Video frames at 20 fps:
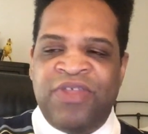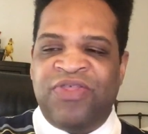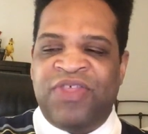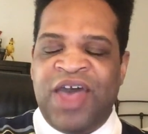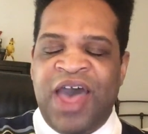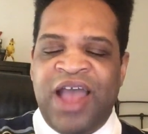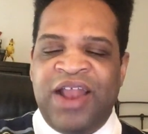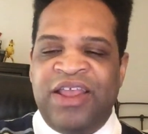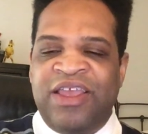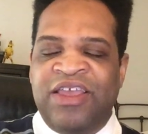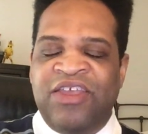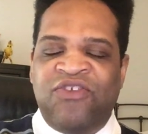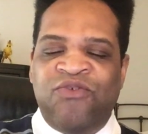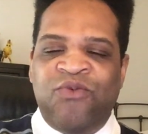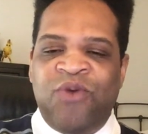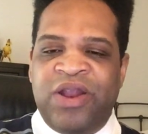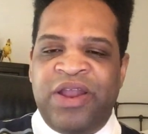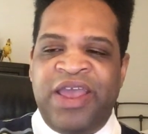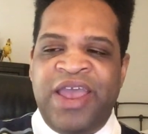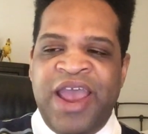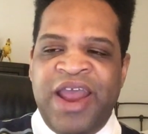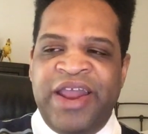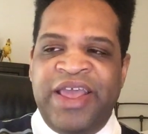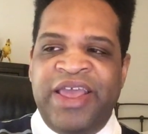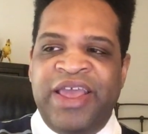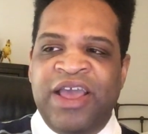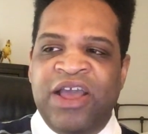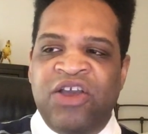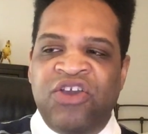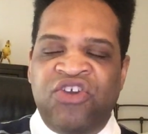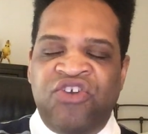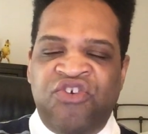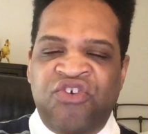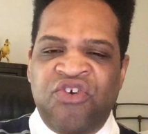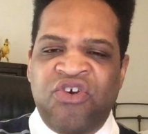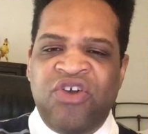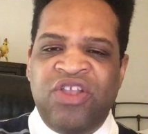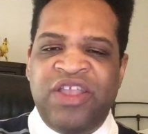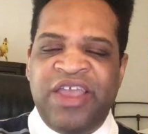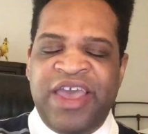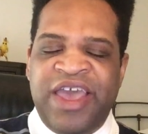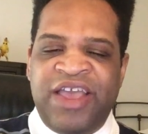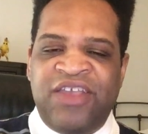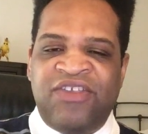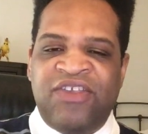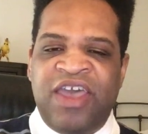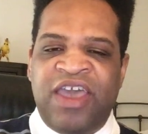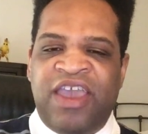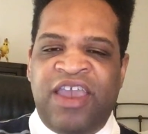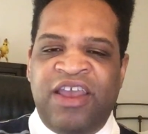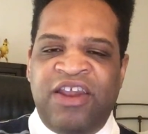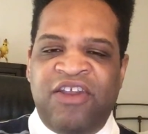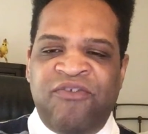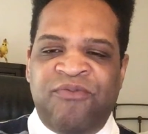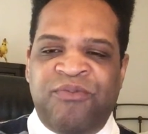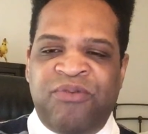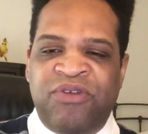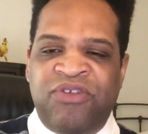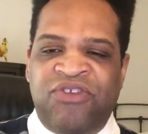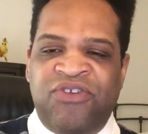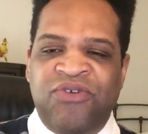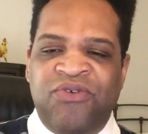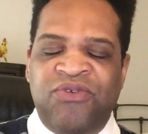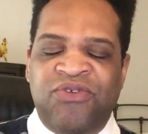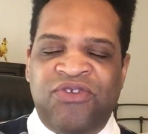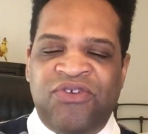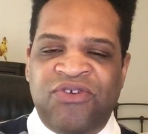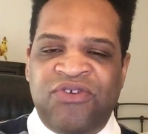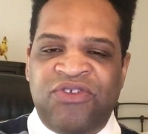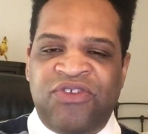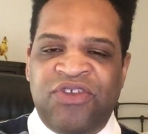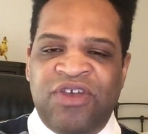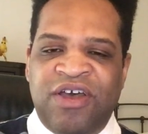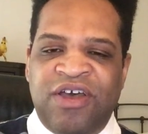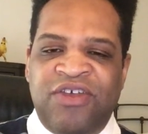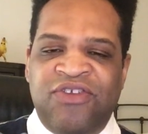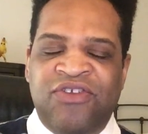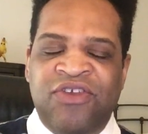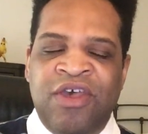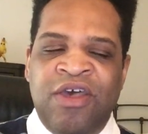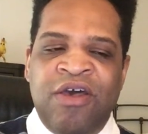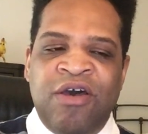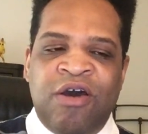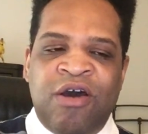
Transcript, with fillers: That is what any good executive producer does.